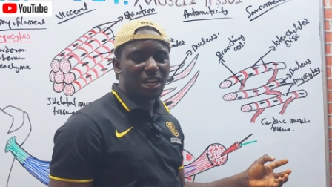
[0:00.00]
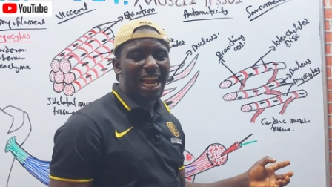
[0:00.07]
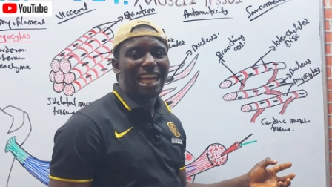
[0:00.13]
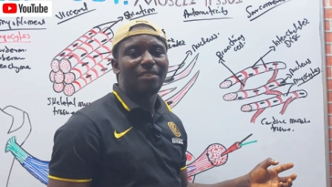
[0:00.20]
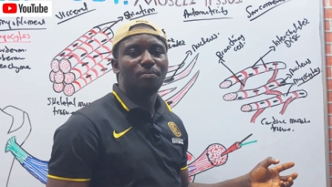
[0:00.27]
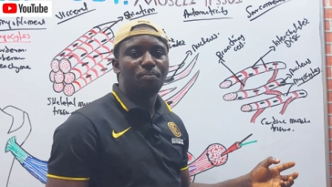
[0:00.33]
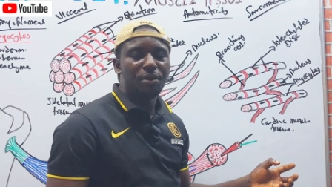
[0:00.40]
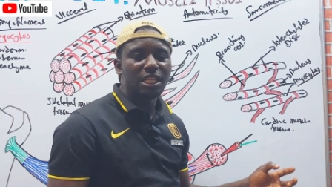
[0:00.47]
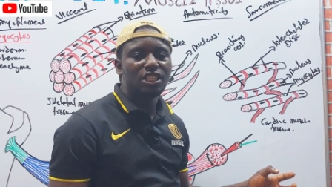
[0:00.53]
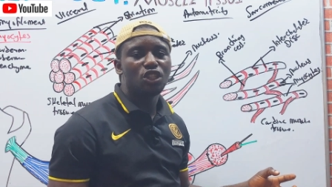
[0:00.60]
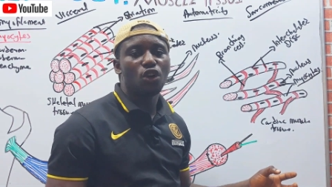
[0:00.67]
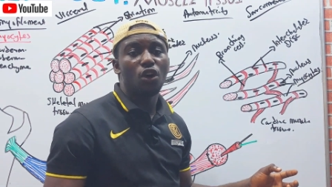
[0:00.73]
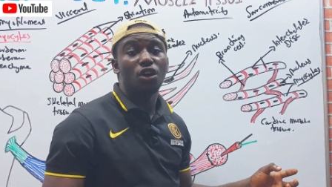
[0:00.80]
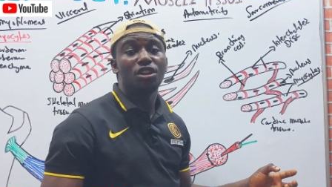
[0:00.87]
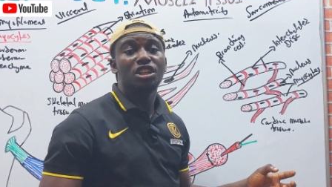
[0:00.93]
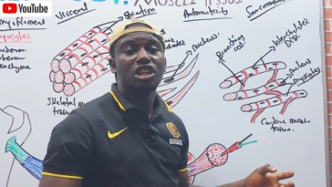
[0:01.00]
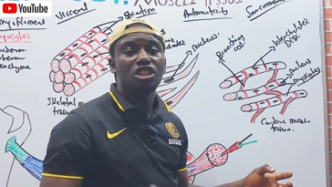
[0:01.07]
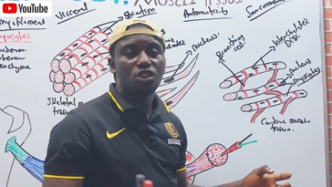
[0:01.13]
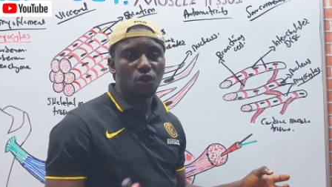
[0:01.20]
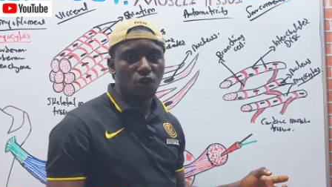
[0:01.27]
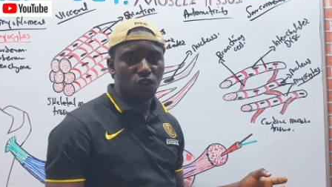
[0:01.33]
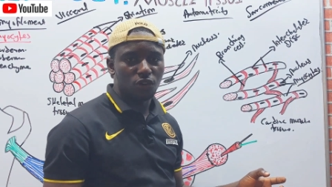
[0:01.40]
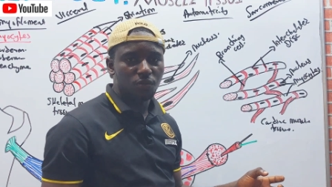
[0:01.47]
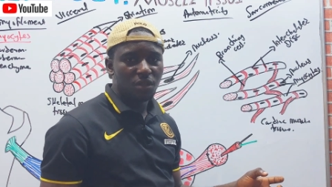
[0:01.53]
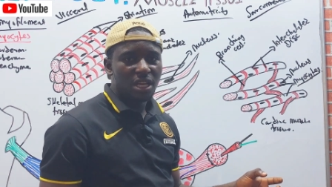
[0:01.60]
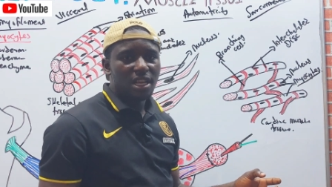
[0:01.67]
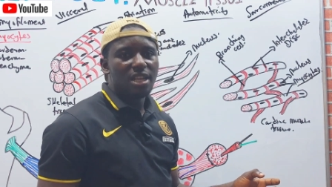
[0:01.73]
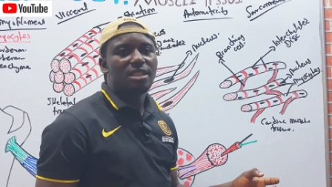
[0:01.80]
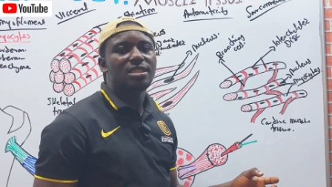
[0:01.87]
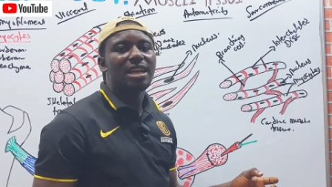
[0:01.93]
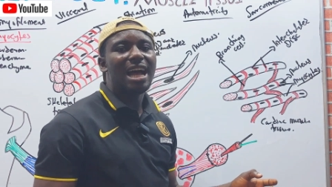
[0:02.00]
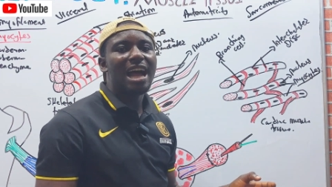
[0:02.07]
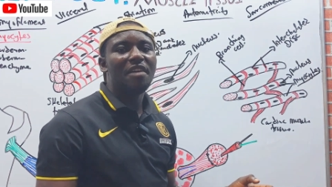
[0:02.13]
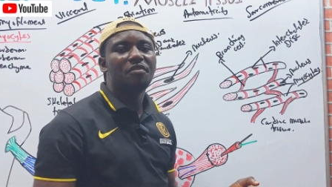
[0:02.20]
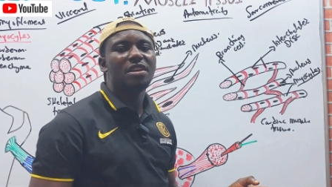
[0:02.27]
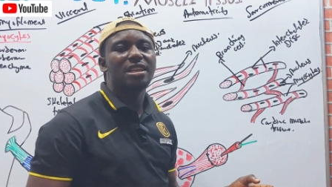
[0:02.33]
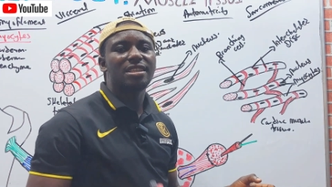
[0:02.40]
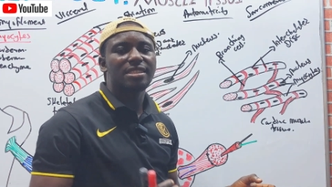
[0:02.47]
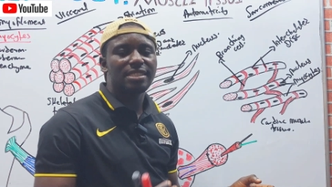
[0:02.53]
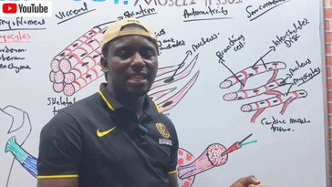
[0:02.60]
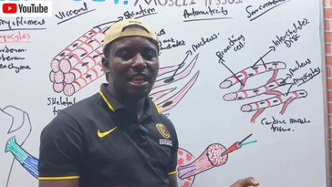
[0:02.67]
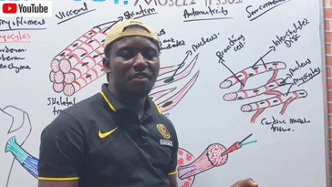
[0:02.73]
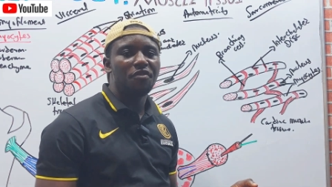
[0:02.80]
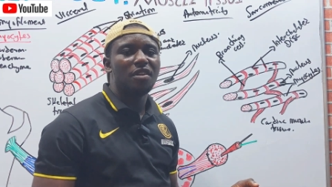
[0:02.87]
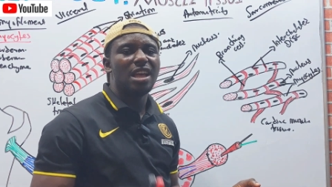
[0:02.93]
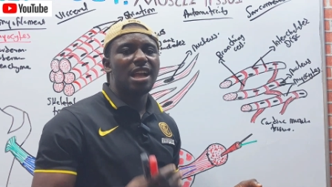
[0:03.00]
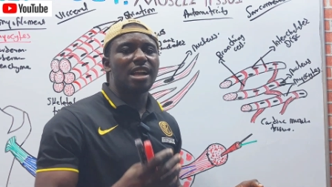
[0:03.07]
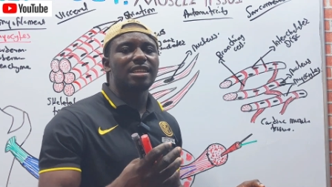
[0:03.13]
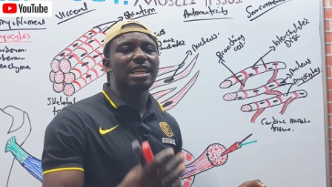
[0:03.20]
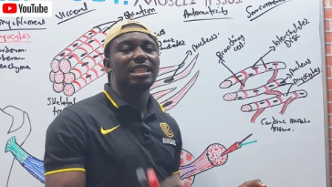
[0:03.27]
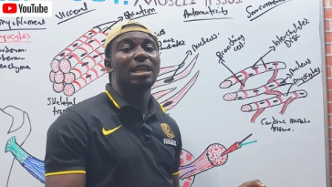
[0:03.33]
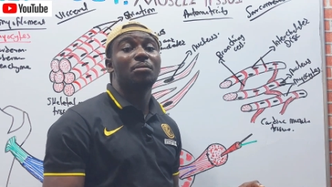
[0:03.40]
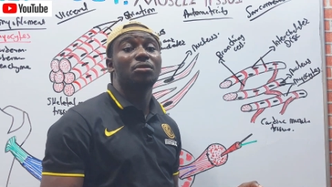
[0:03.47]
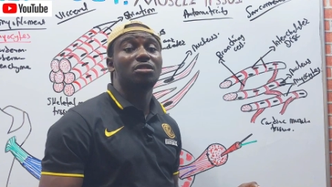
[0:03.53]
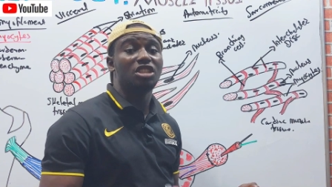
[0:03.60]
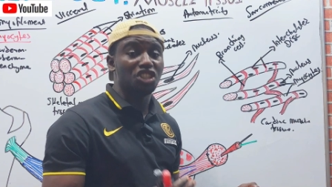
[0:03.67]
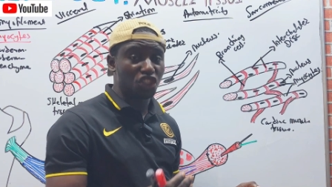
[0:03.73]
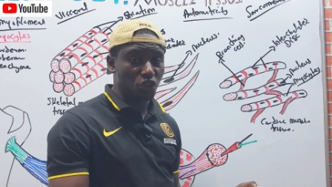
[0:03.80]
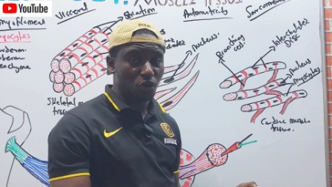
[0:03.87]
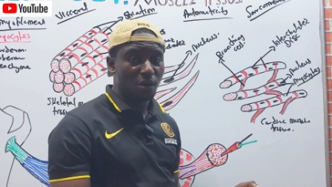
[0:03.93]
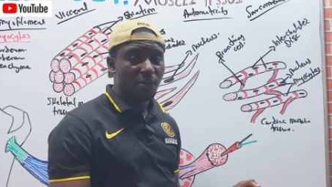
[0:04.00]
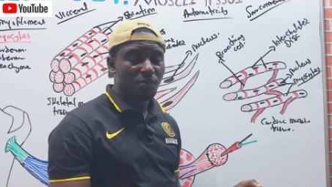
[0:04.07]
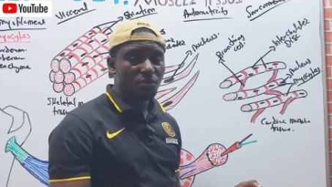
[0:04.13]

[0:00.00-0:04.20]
can beat on its own. It have a self-excitable tissue